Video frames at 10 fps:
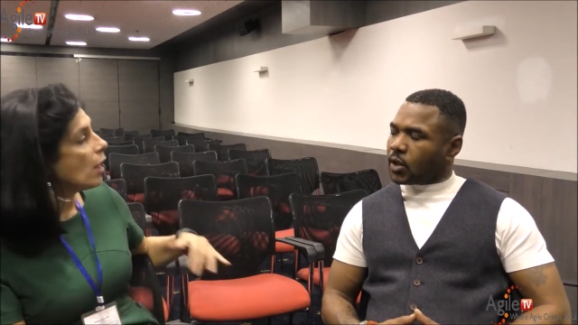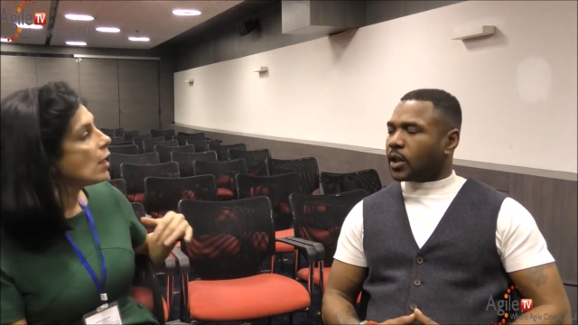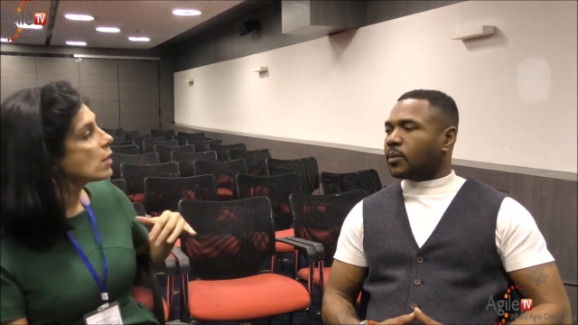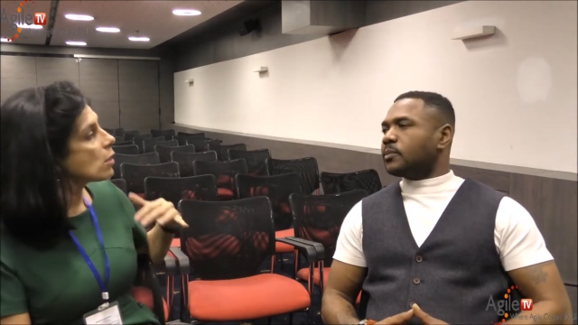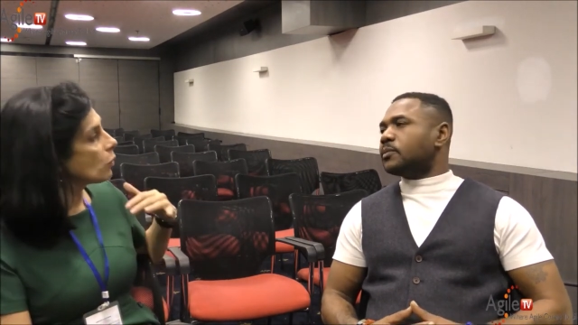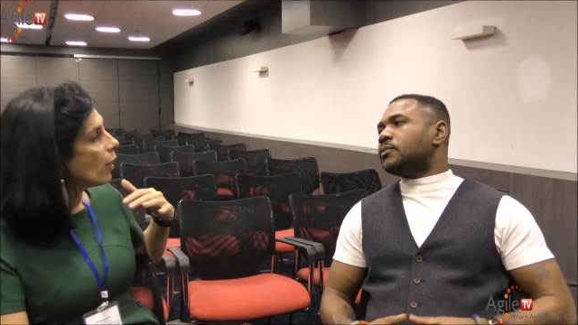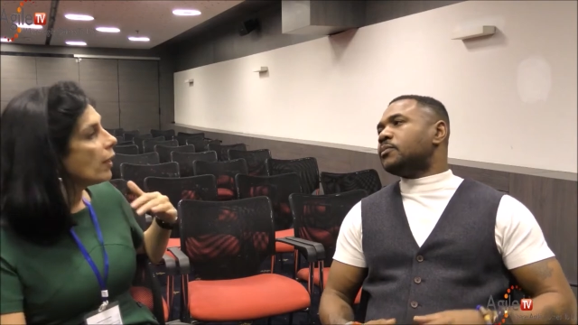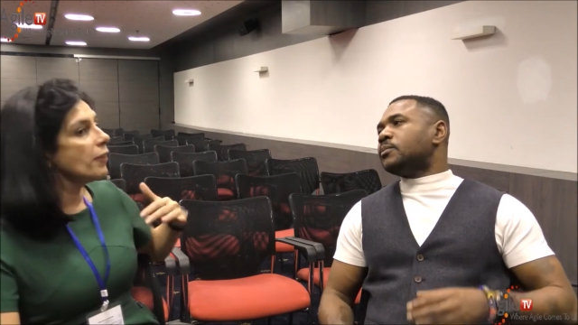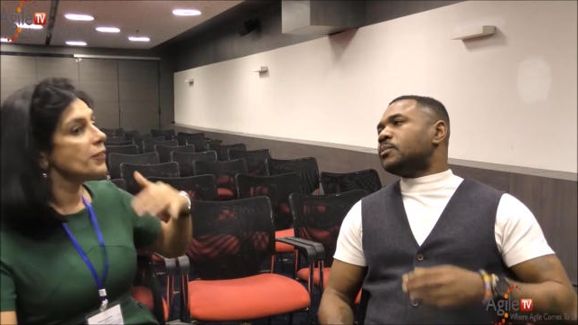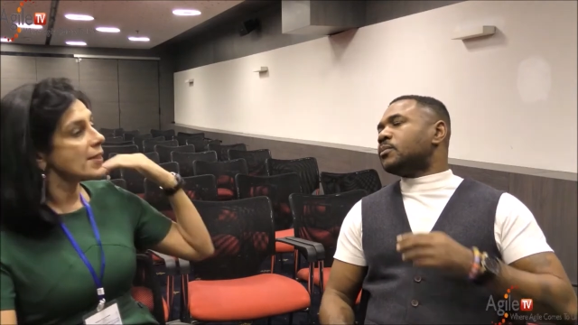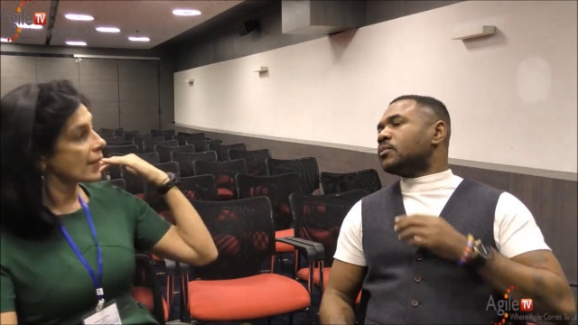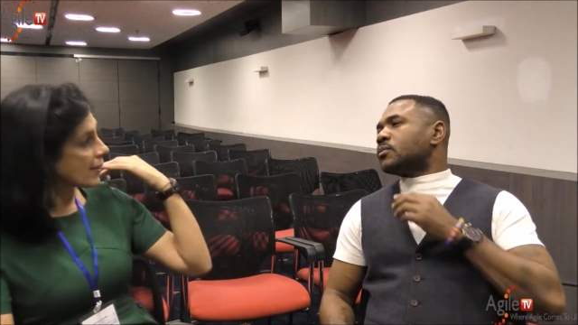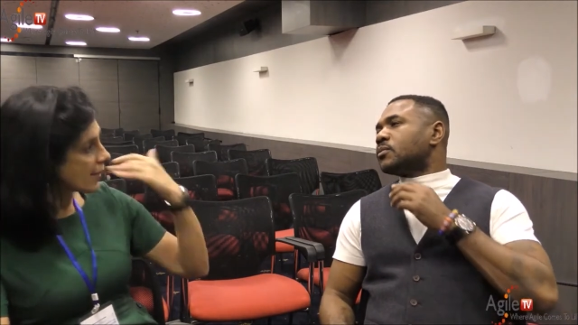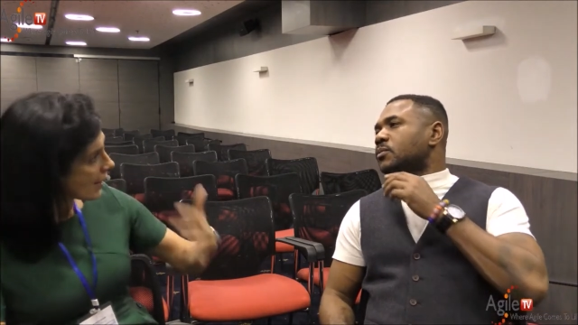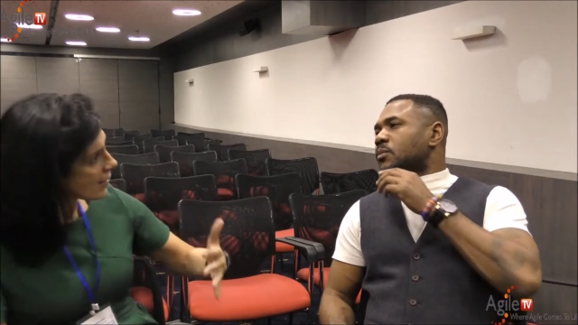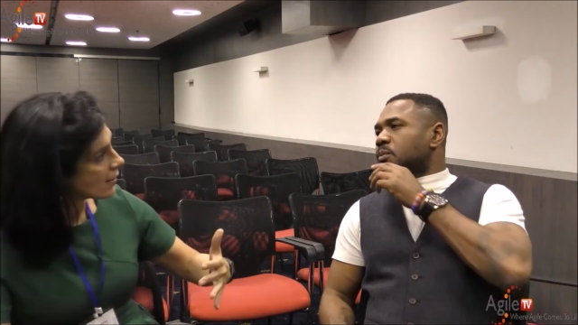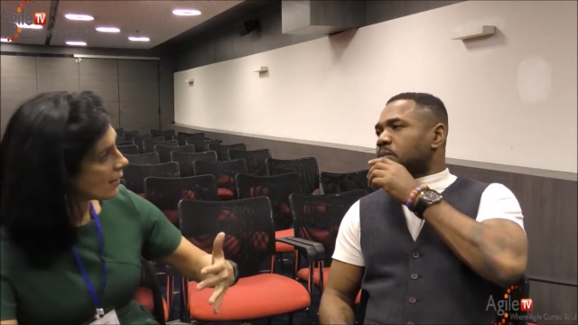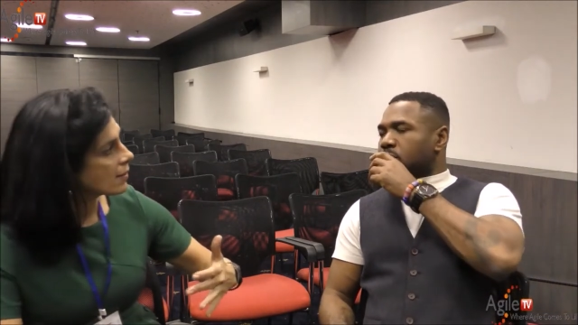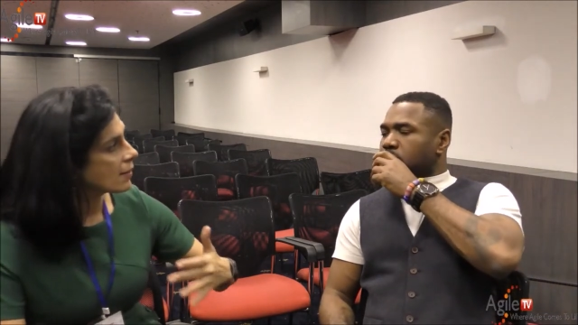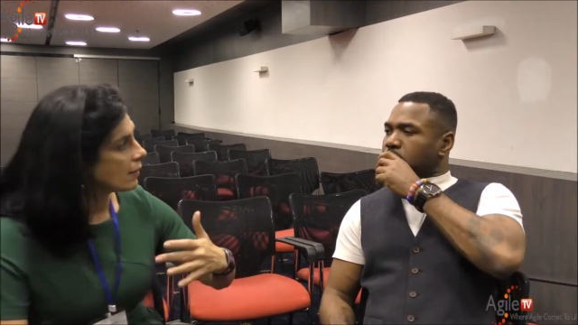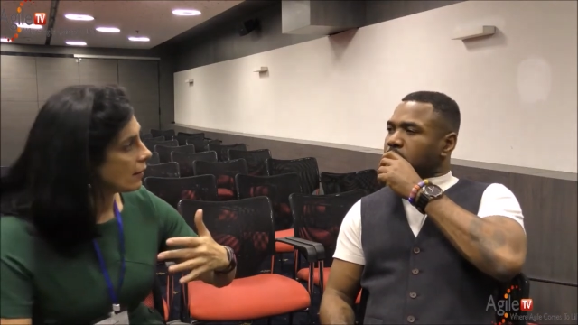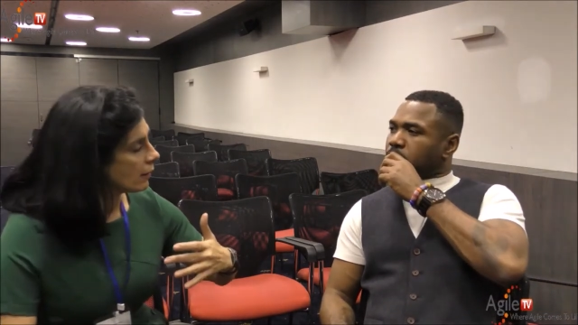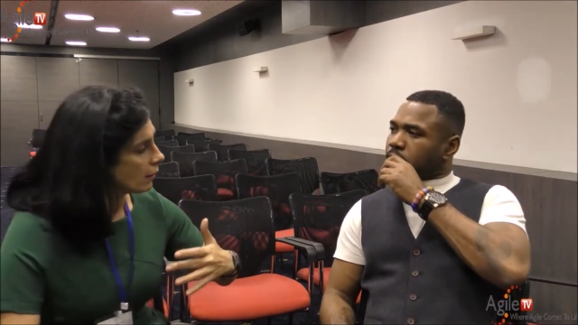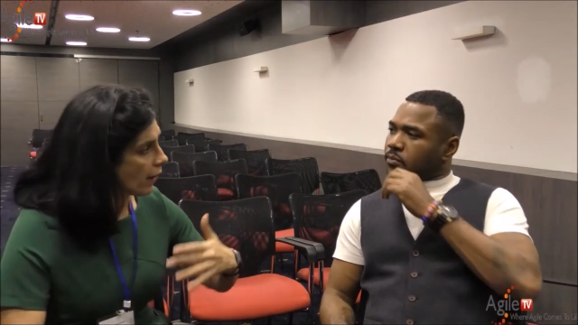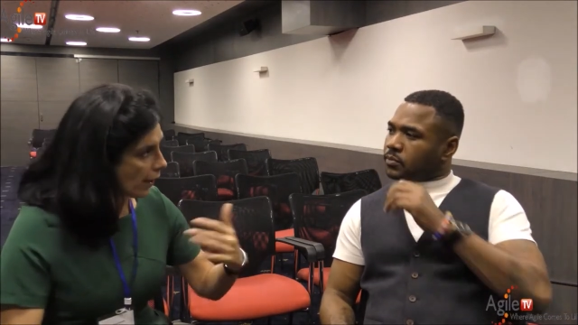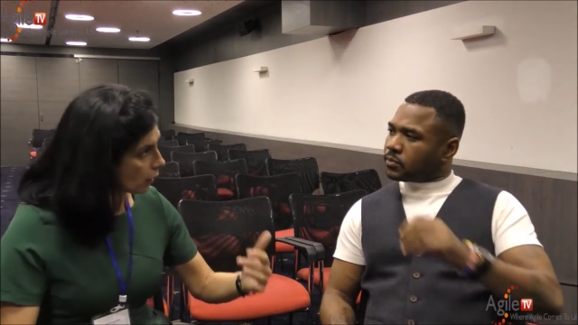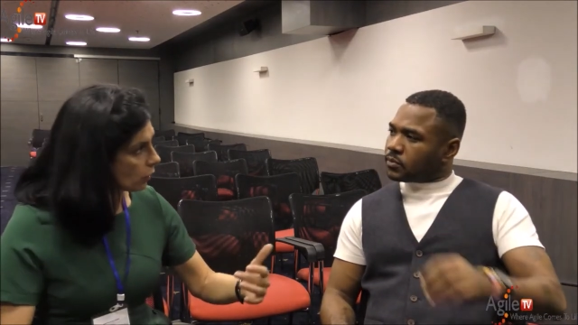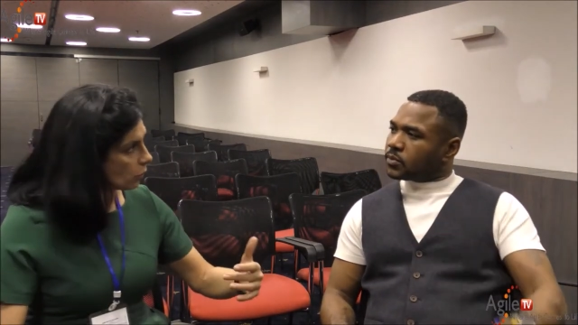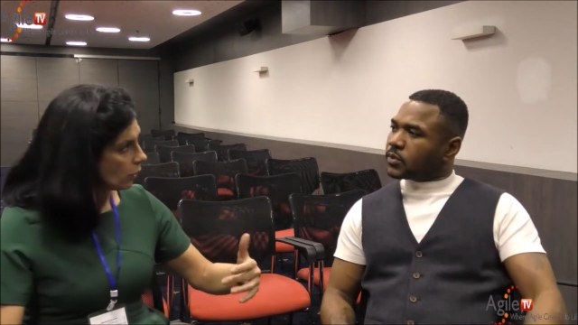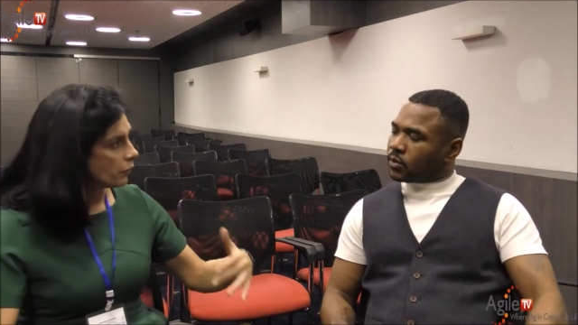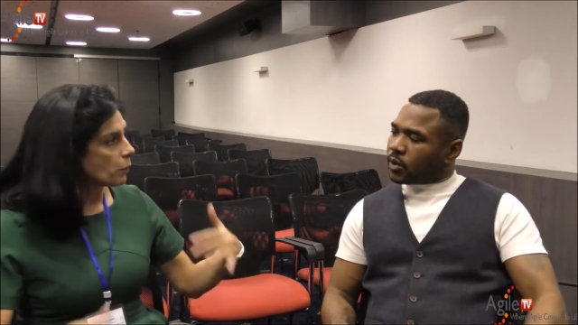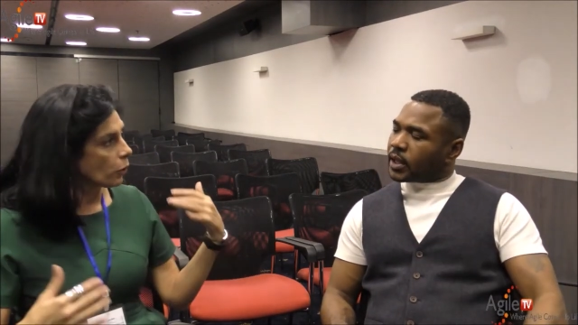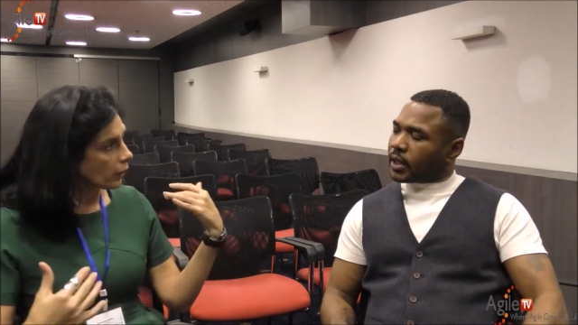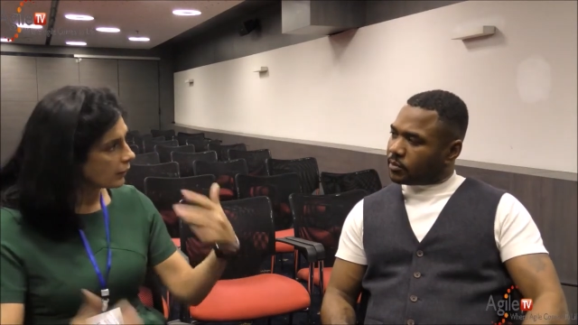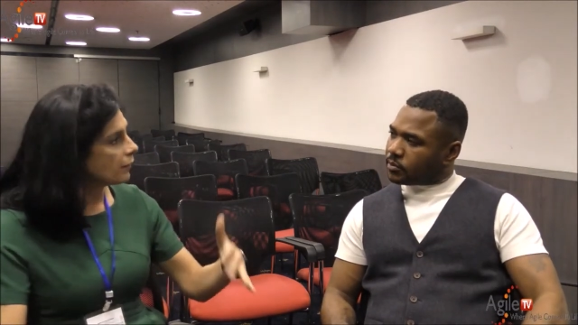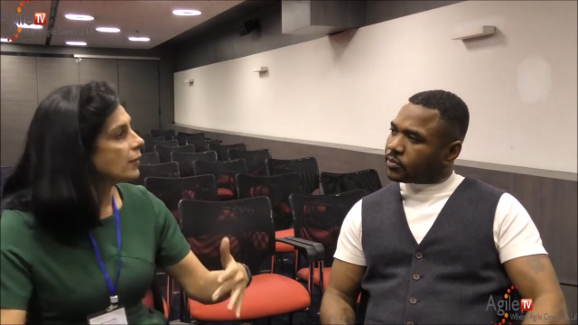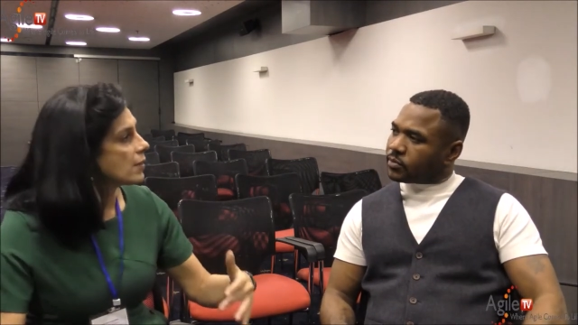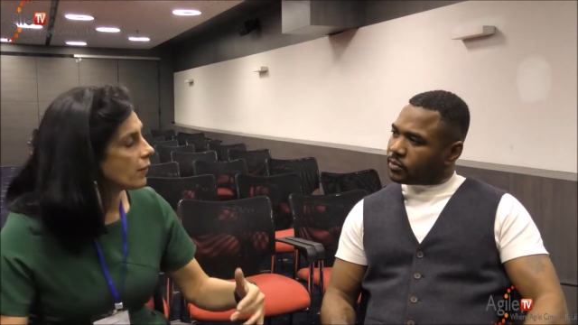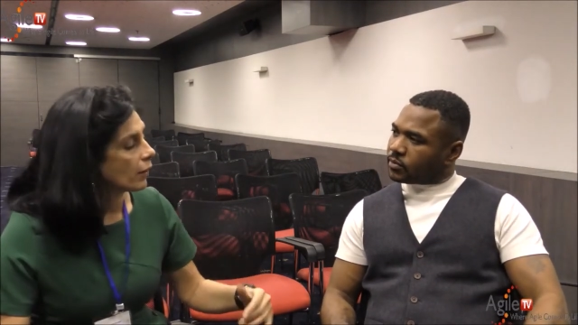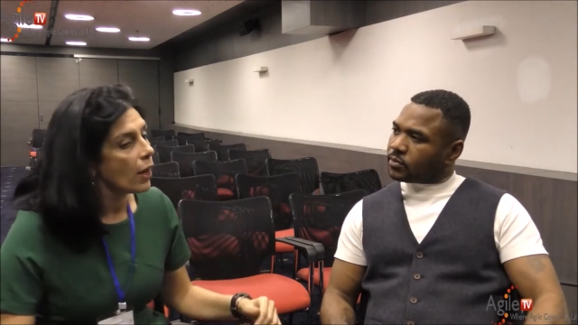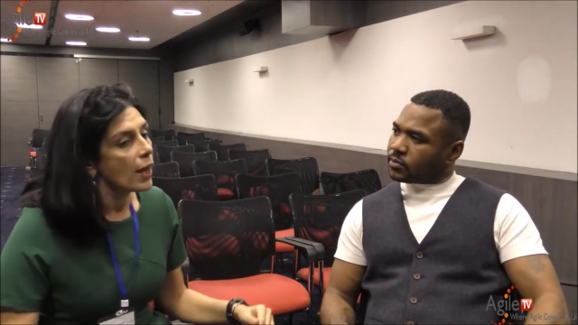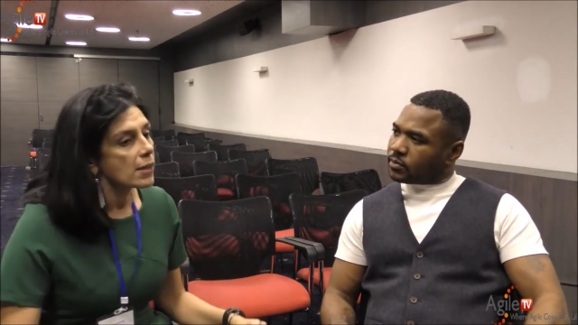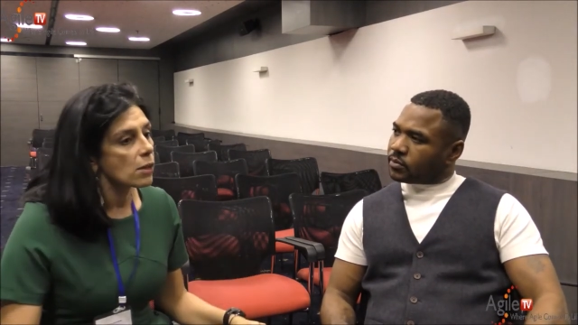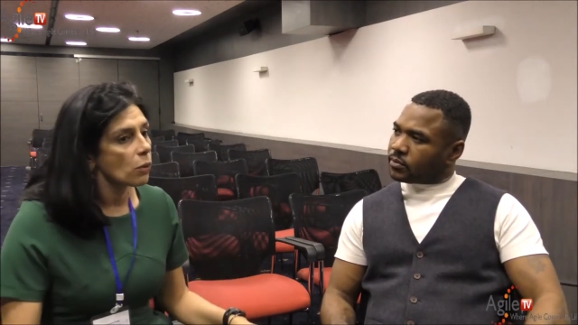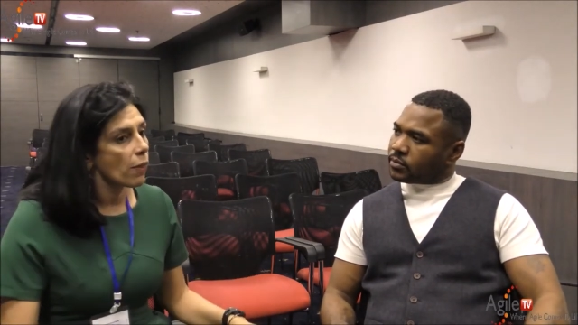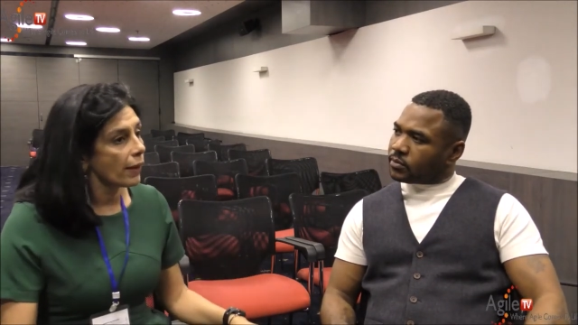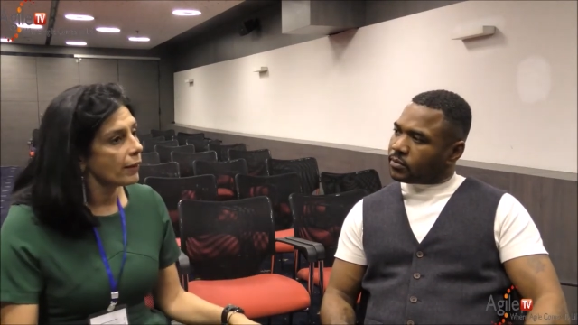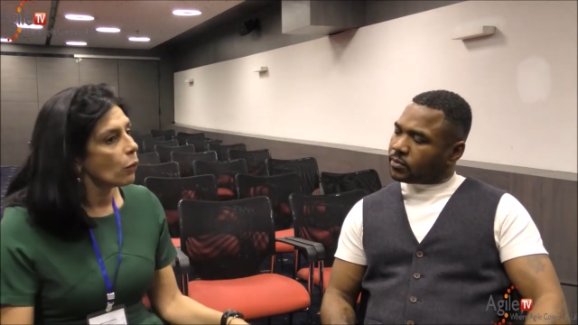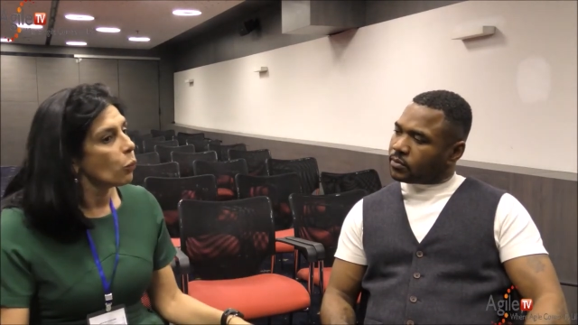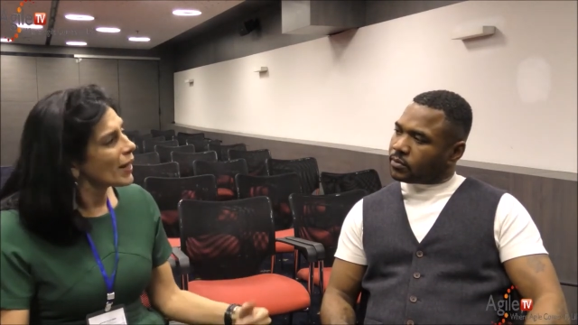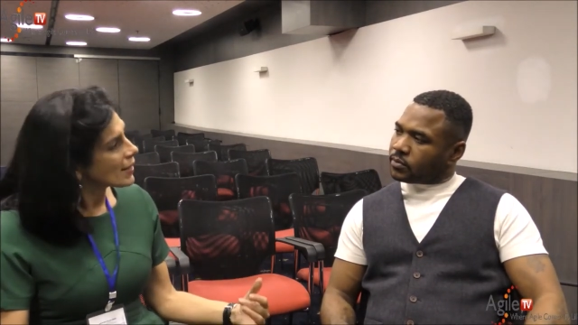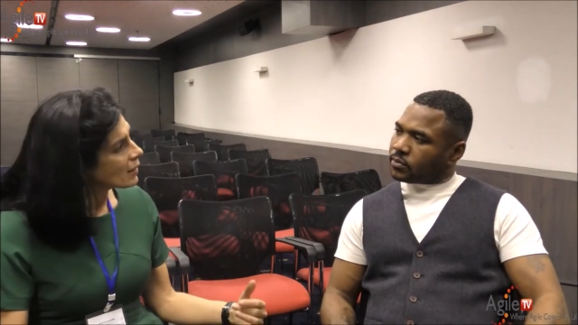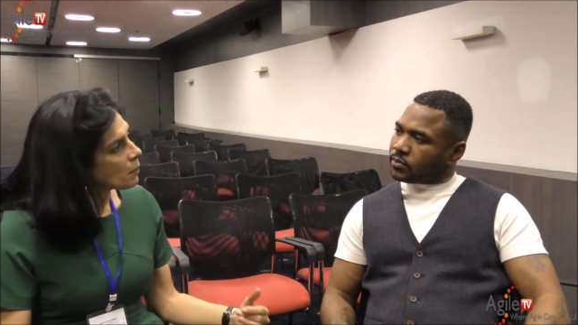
Speaker 1: Okay. So if the success is the value, if the productivity is the value, so then what does it